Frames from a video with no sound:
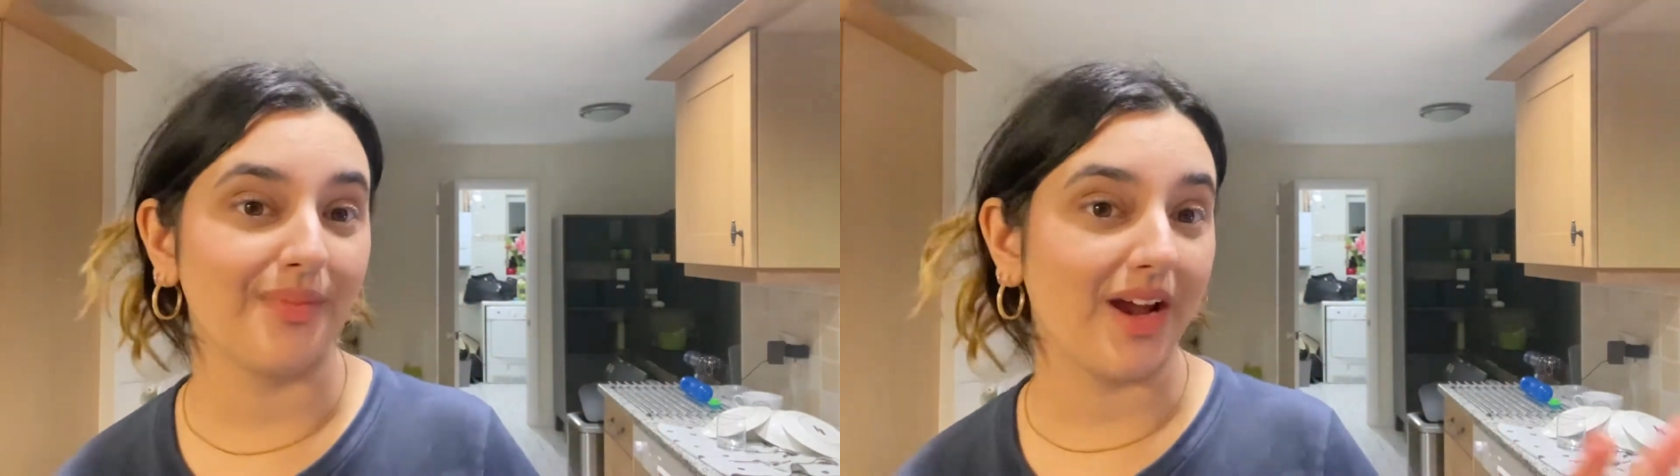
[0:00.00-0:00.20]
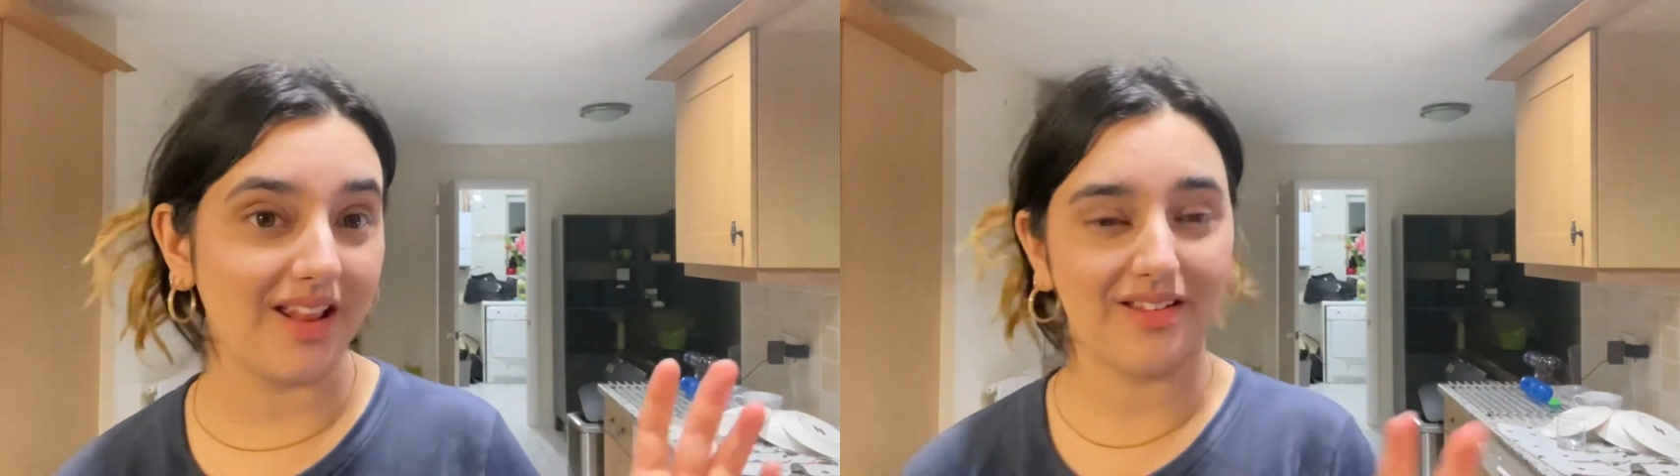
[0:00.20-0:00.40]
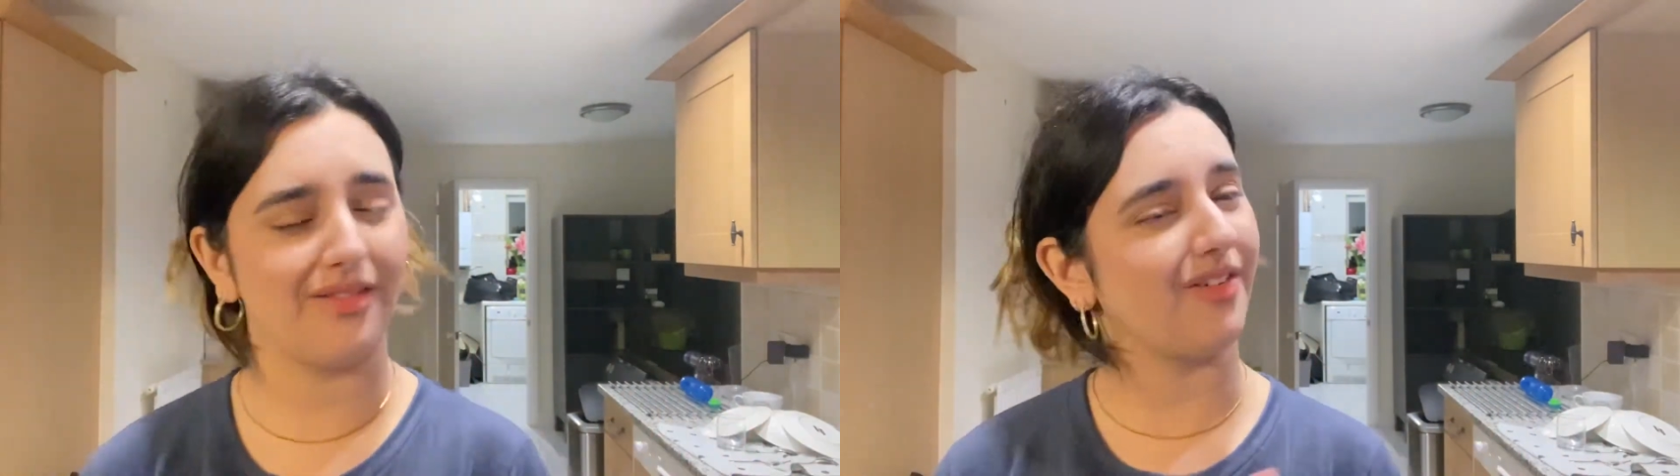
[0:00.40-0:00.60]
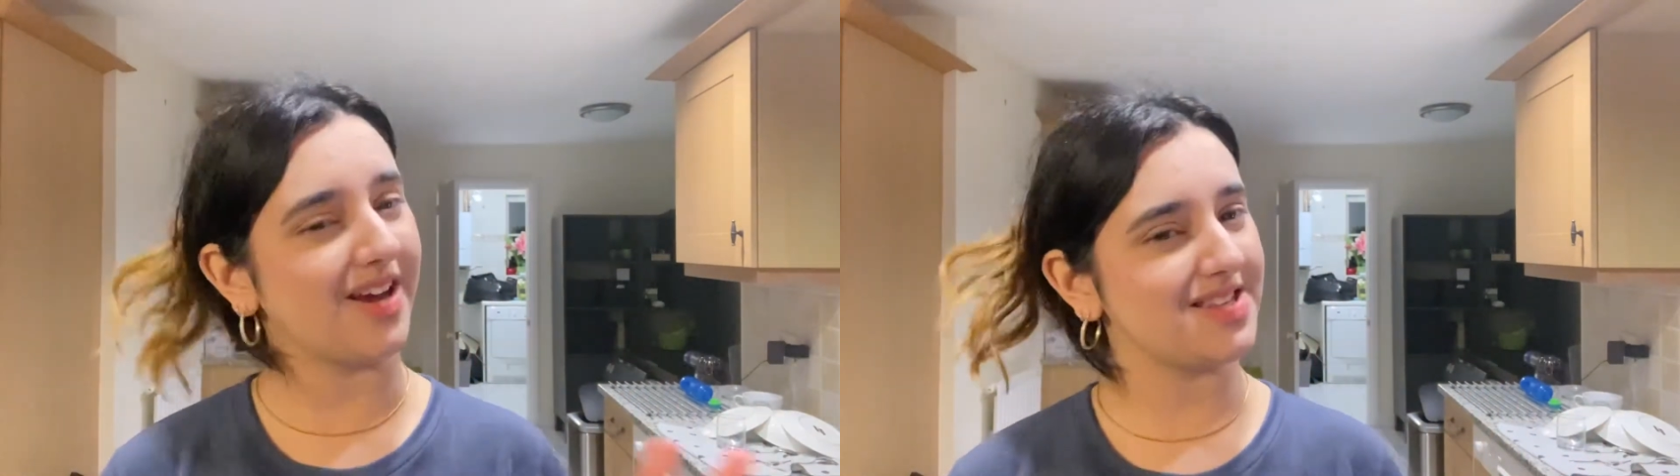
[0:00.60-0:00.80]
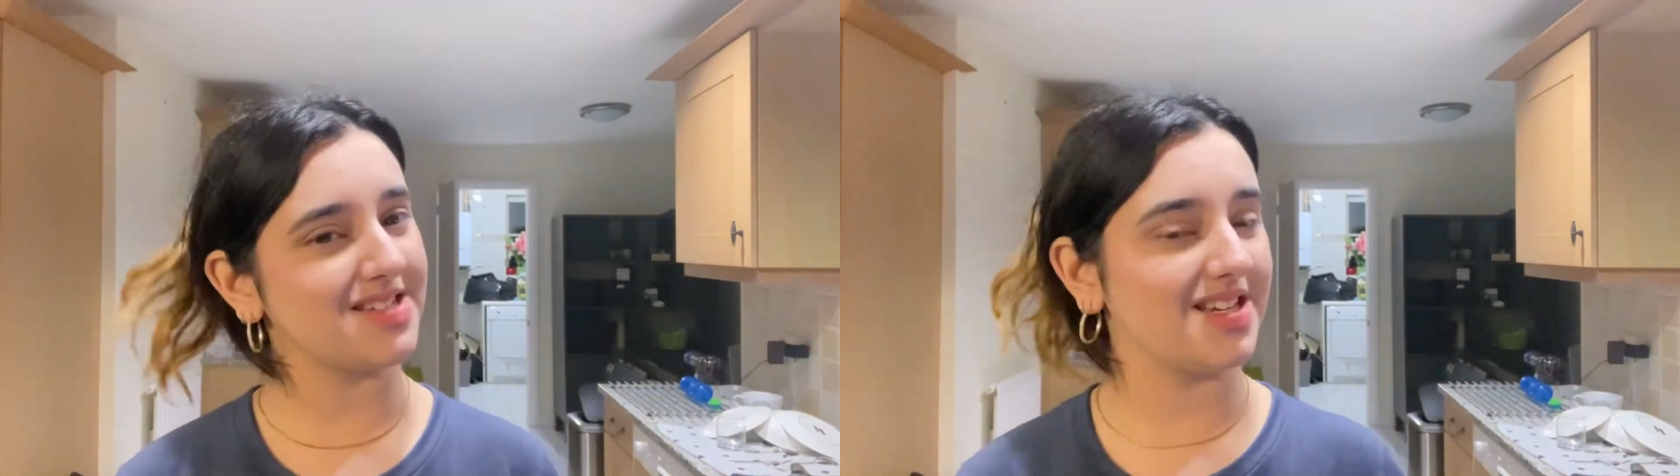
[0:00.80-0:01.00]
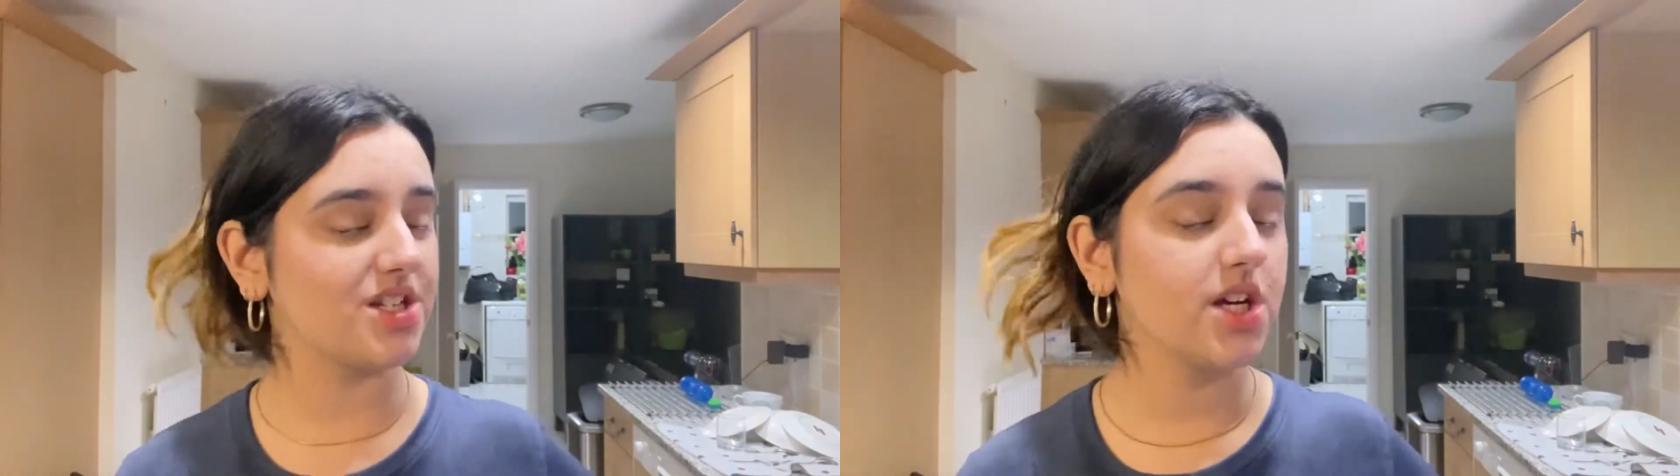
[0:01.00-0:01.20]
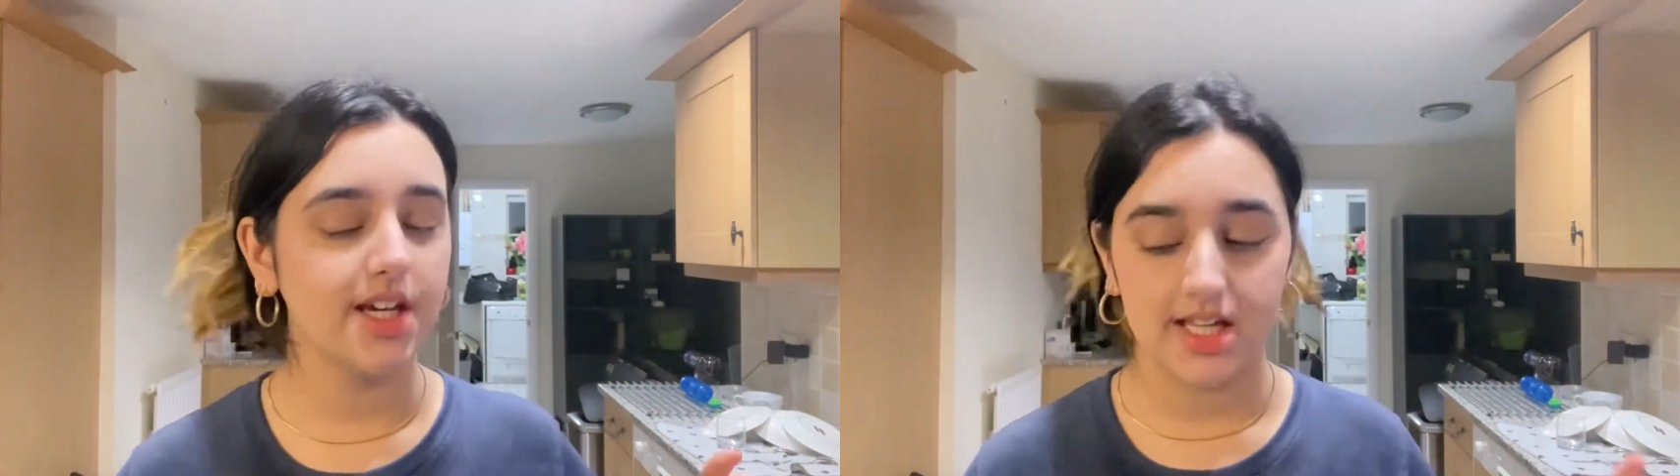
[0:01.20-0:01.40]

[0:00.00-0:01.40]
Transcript: my little rice dish.